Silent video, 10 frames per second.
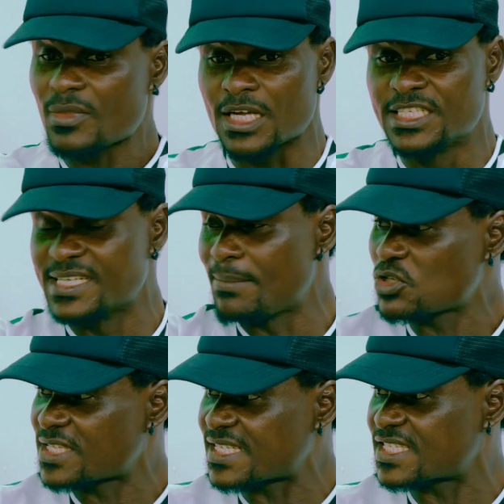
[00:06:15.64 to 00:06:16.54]
The Remo
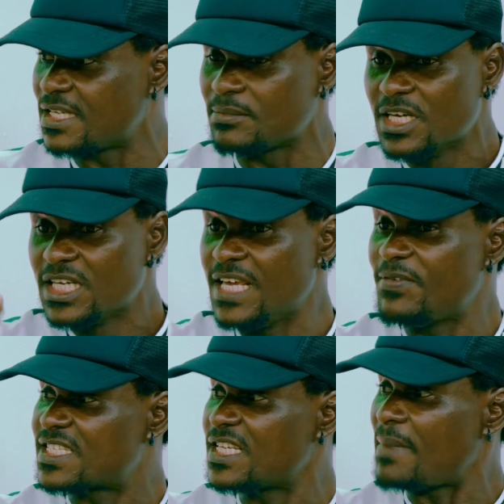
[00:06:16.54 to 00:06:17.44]
Stars team, if
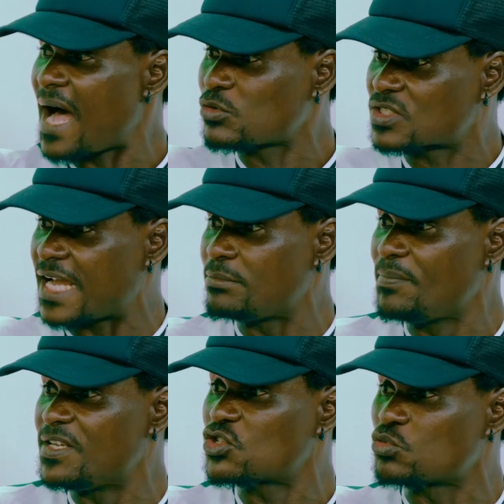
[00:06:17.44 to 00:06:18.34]
a team outside,
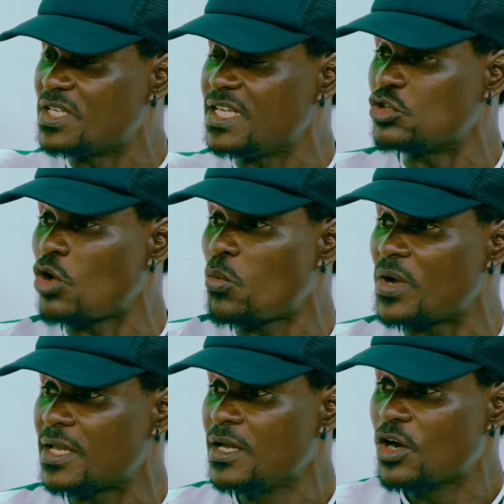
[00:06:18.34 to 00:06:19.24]
maybe in Sweden,
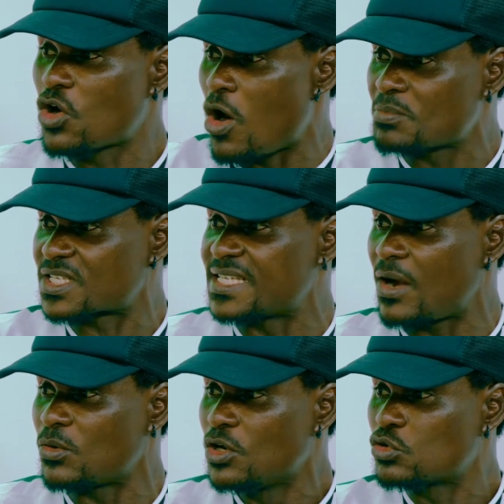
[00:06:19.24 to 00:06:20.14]
Norway, comes
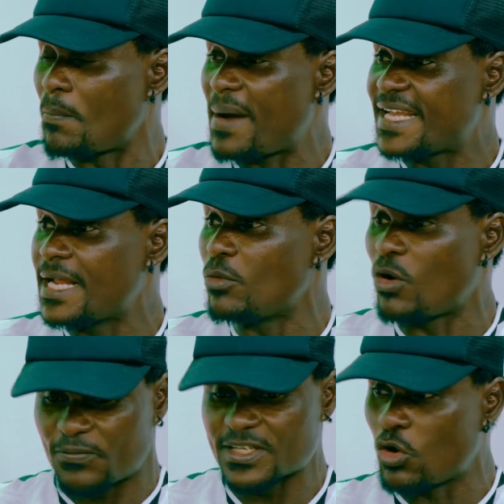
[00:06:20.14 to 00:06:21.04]
now to buy them
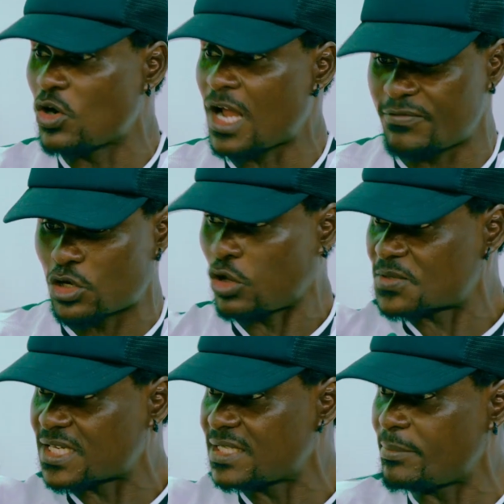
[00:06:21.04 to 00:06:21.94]
off, the owner of the club
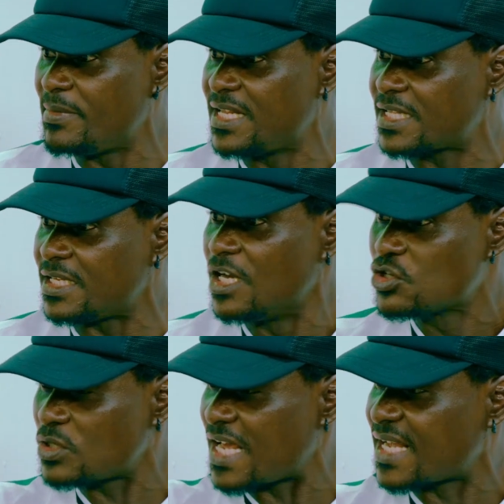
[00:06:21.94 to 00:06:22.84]
sell them immediately
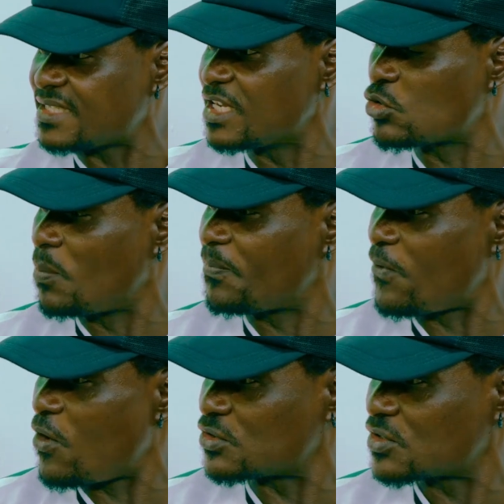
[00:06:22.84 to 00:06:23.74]
so that they can recoup
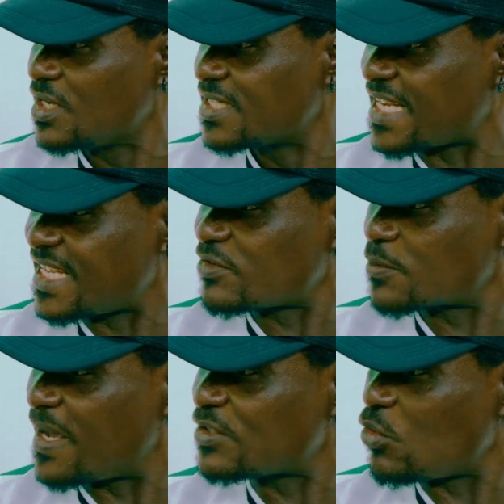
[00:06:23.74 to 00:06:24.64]
funds that they have
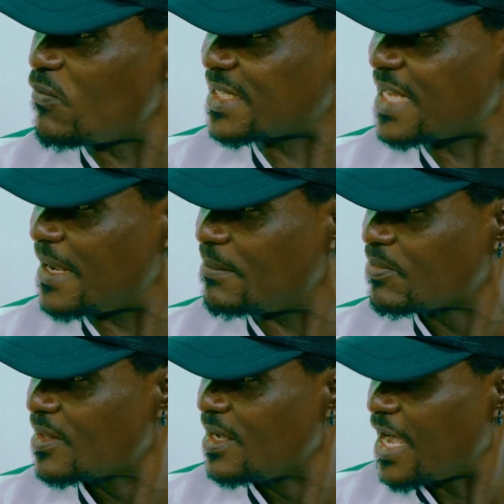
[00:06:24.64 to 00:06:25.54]
spent over time.
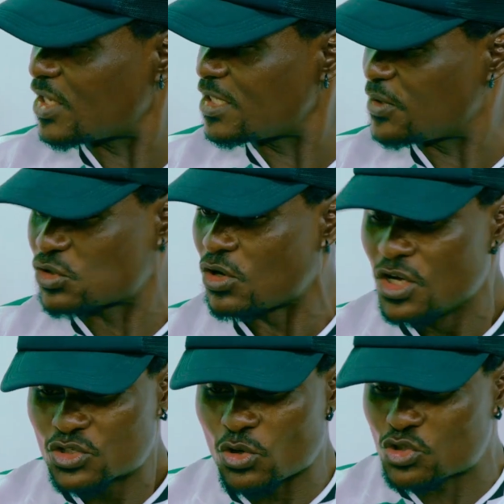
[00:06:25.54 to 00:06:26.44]
I get the picture.
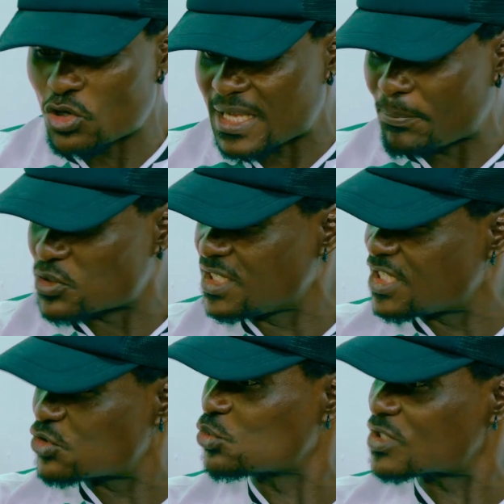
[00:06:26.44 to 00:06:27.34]
So juxtaposing
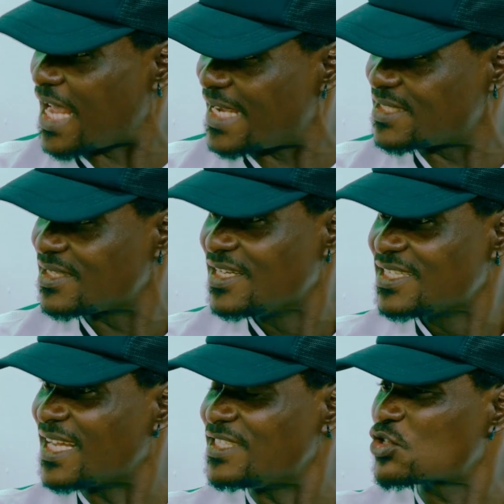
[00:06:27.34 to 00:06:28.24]
these two sides,
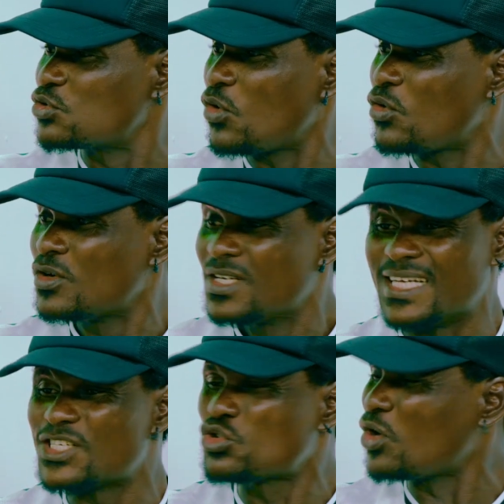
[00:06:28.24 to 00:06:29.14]
there is no
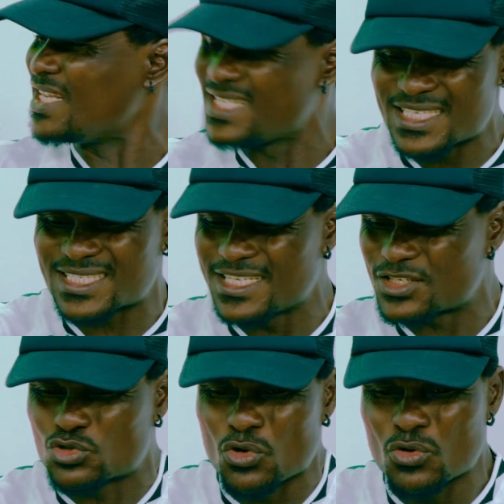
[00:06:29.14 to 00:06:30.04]

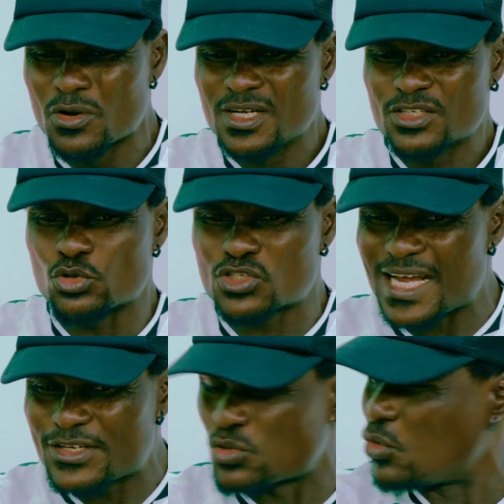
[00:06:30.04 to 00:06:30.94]
indices to
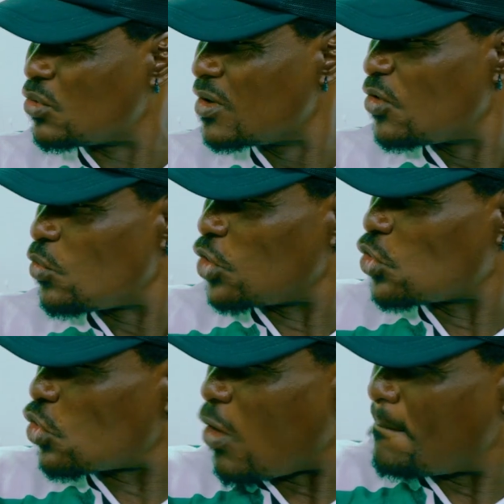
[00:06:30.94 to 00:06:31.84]
try to want
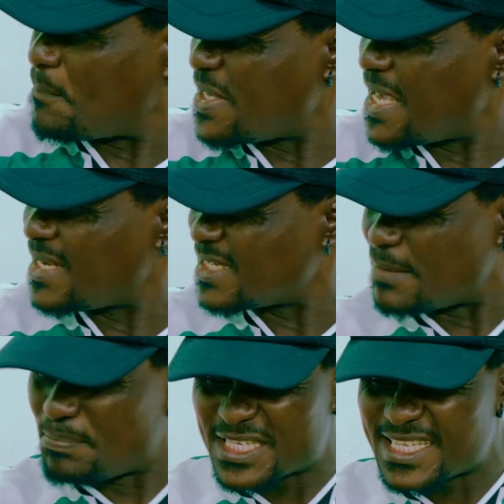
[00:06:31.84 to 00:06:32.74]
to compare
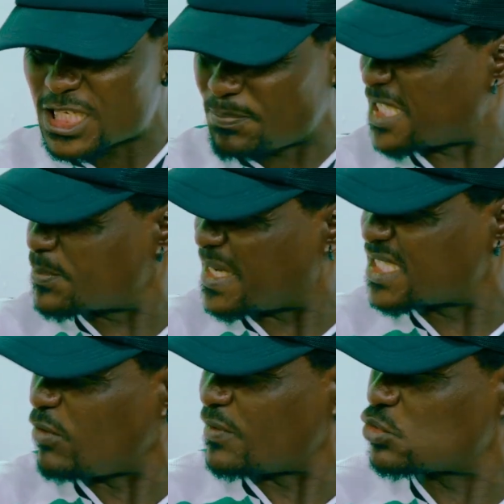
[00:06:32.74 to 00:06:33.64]
the business
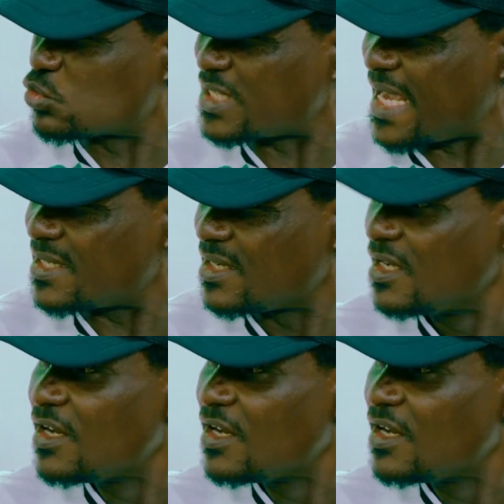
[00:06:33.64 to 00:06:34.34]
perspective of the two sides.